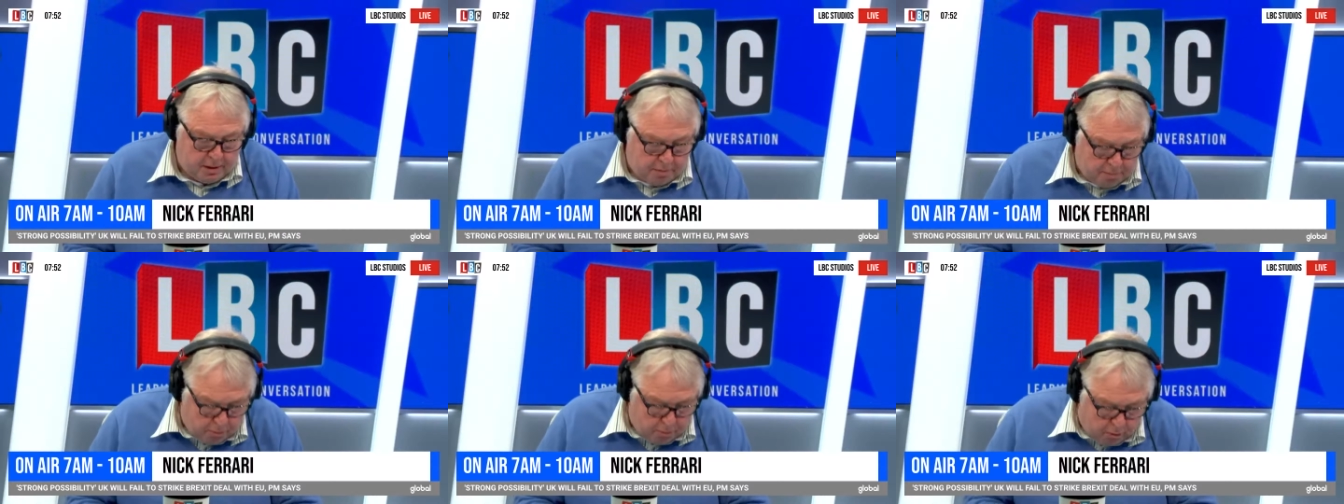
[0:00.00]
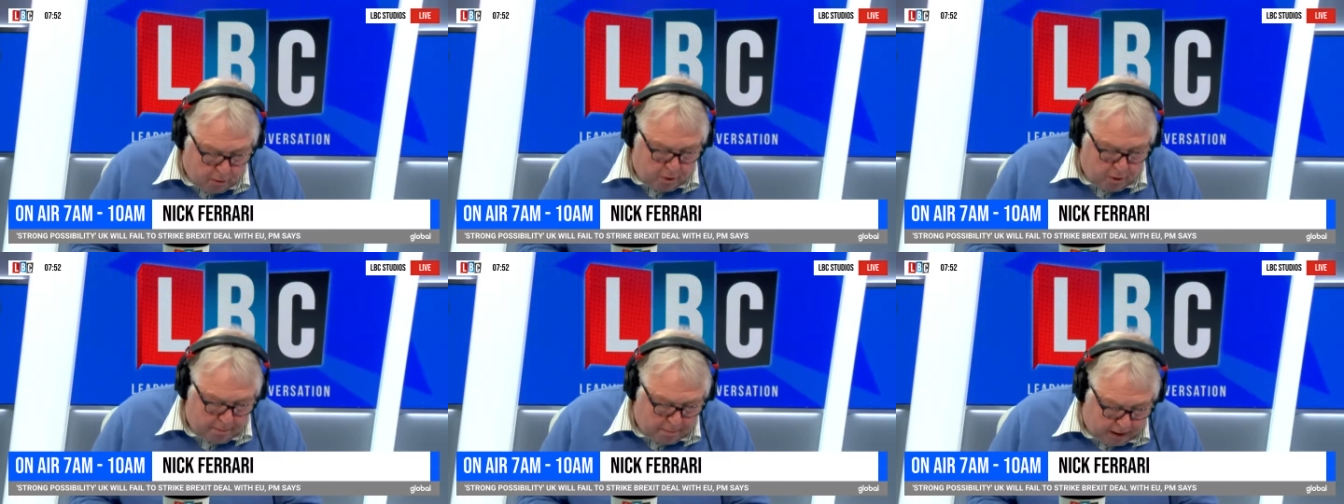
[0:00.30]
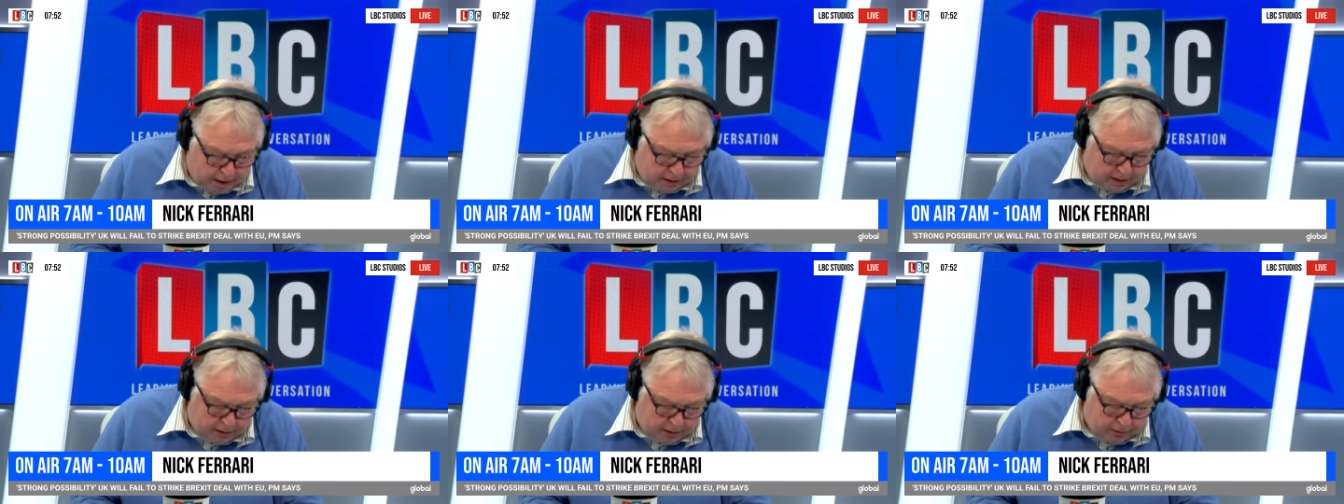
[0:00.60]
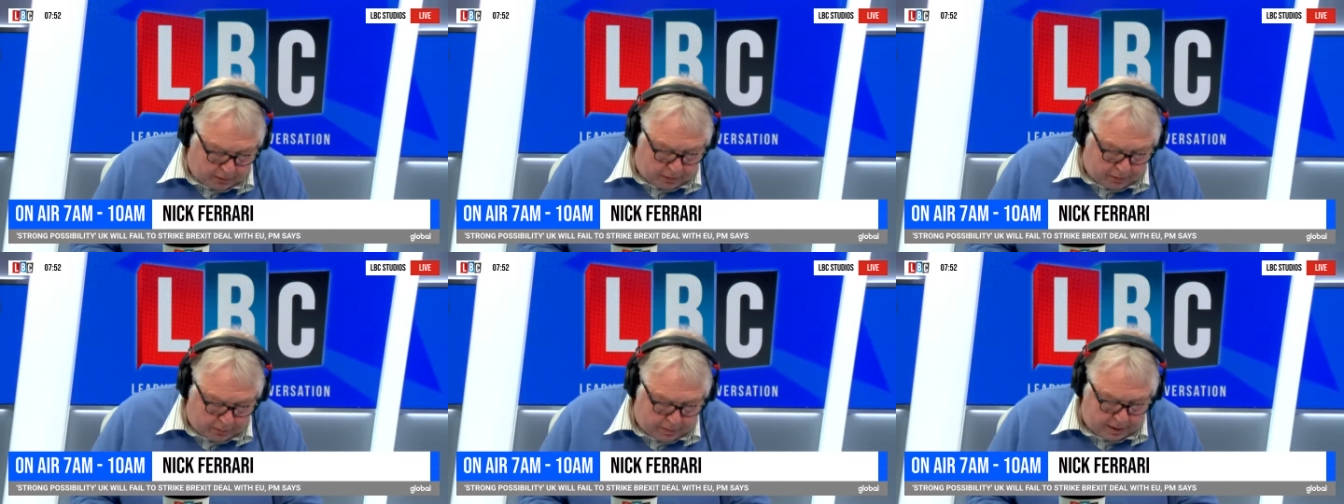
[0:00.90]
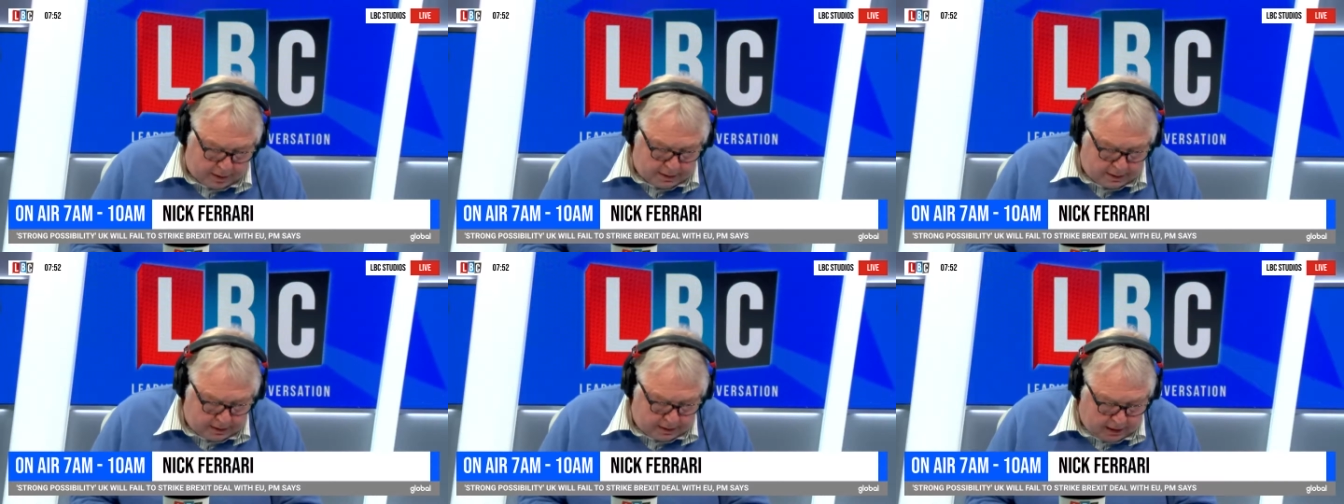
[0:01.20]
more money on the
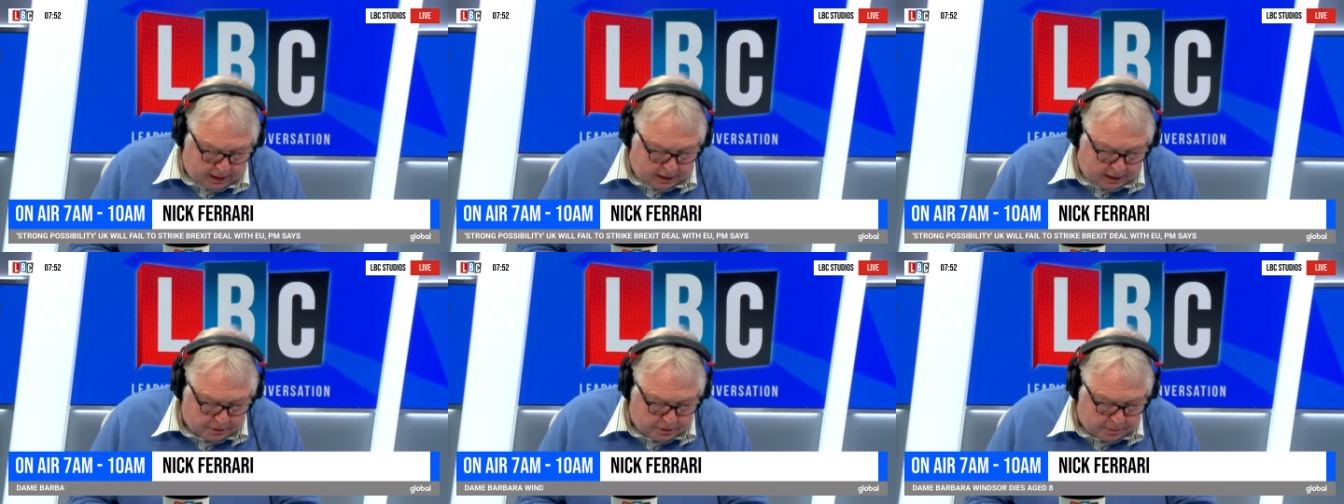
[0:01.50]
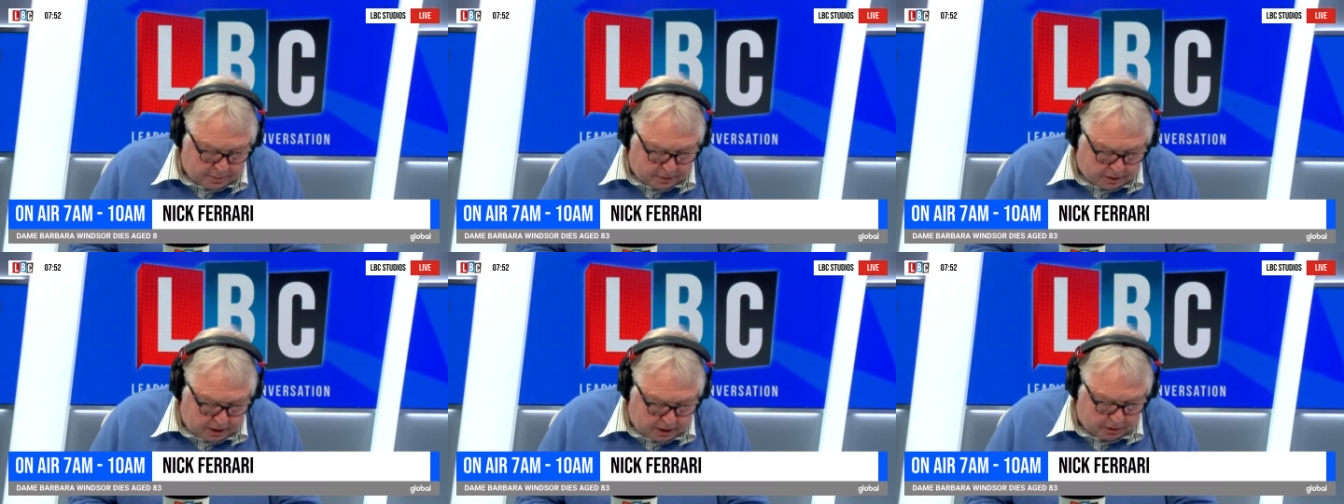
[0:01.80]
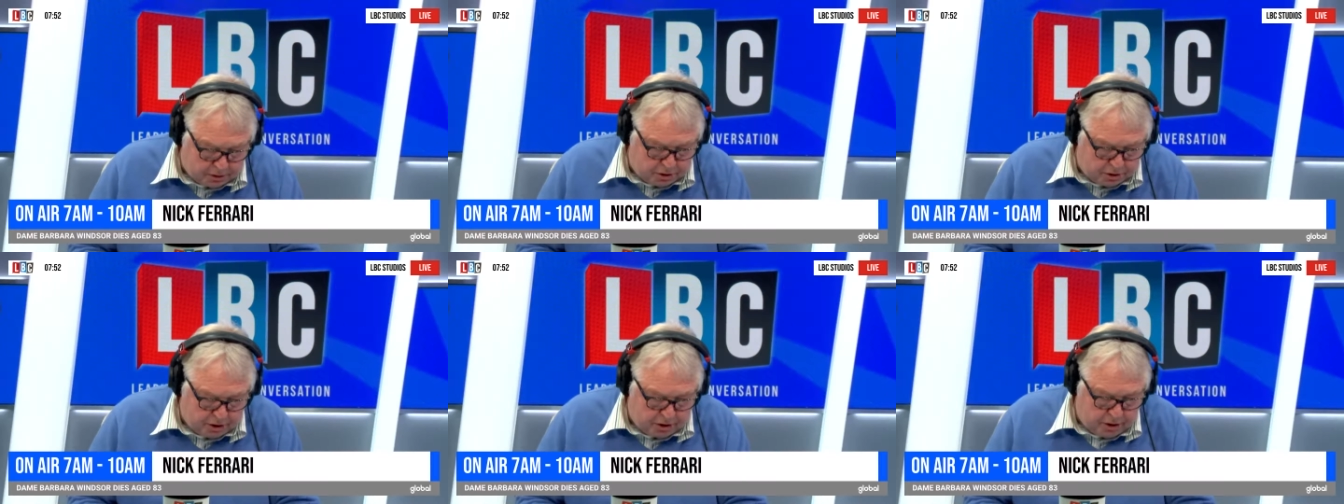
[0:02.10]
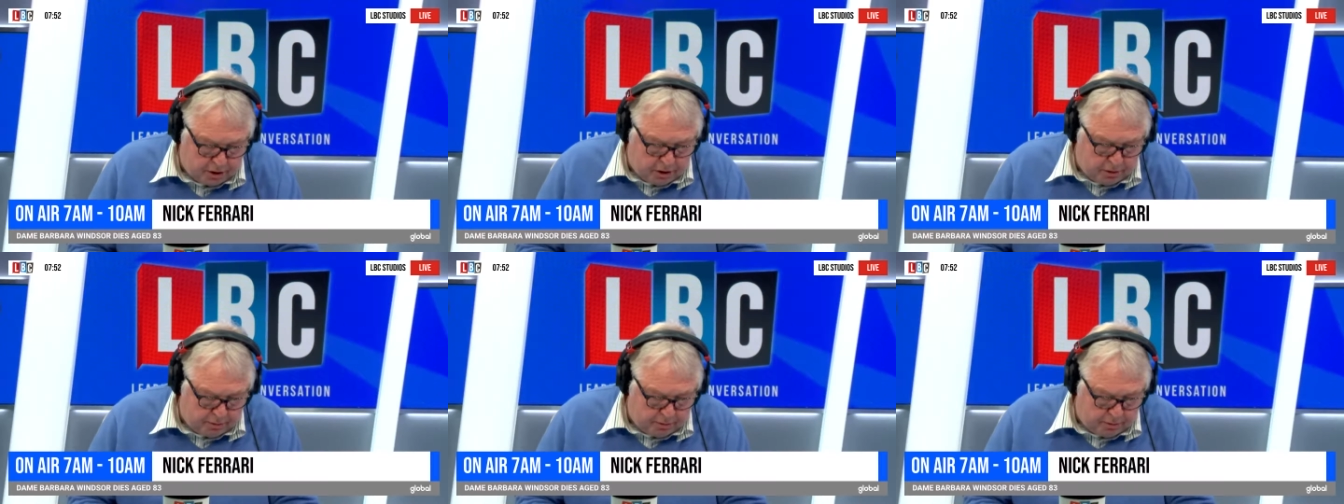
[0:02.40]
way to the arts from the Culture